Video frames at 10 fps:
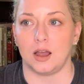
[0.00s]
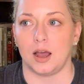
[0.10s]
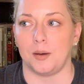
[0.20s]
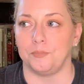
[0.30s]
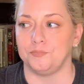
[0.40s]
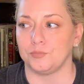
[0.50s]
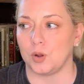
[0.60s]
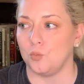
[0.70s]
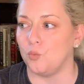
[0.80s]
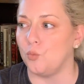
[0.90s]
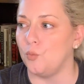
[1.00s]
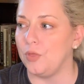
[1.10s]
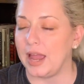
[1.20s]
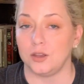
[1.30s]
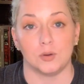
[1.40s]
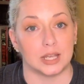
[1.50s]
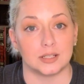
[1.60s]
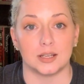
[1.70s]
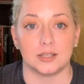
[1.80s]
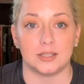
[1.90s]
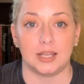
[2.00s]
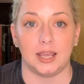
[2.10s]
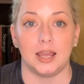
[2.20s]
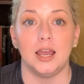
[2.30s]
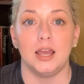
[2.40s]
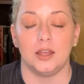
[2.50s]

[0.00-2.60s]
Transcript: that you get to see